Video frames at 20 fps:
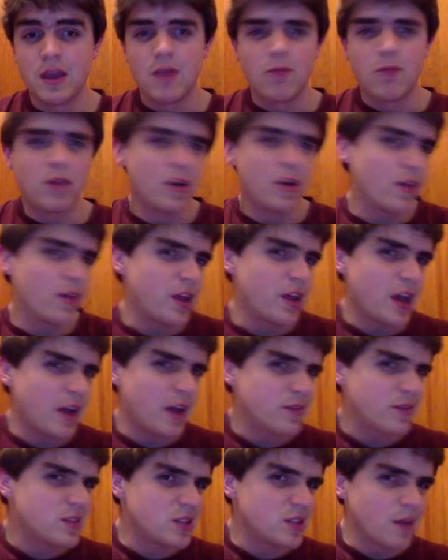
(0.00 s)
We know they
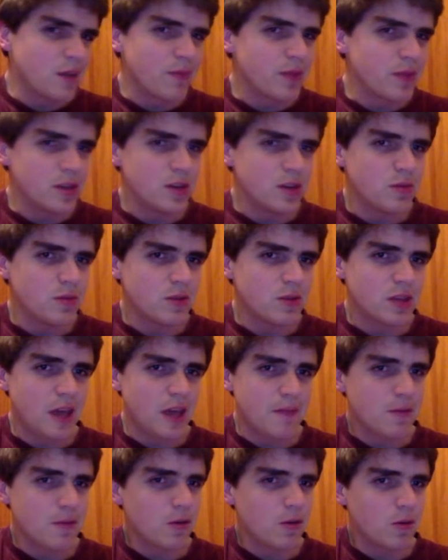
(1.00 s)
have something to do with
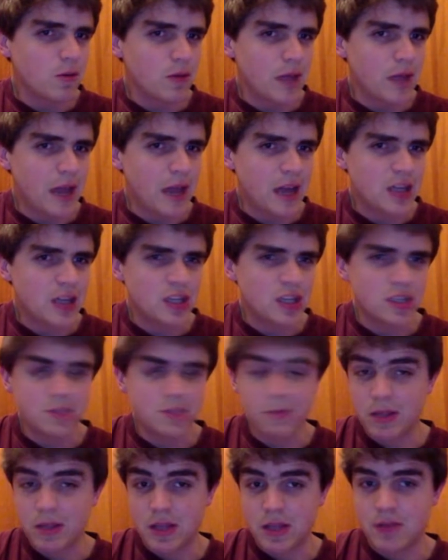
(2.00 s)
chemical reactions,
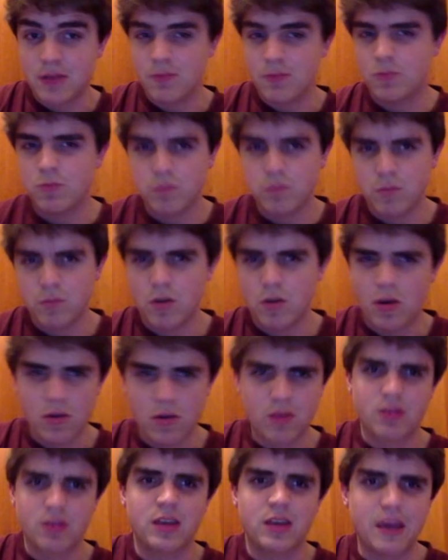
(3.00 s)
but then
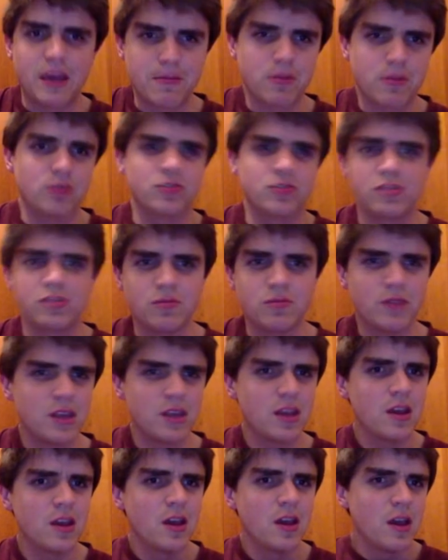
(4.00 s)
all chemicals do. Really,